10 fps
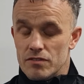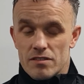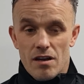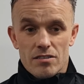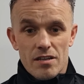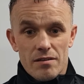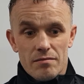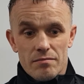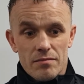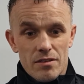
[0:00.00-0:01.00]
Fantastic.
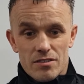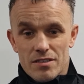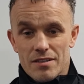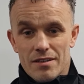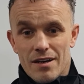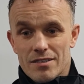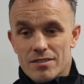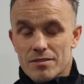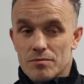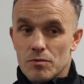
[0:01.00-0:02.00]
Listen,
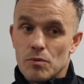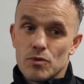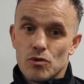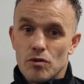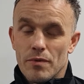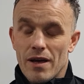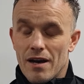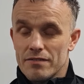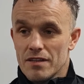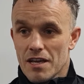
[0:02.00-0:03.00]
we were talking about that
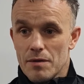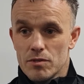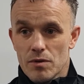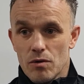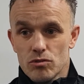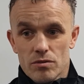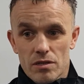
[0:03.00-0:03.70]
after the game as well.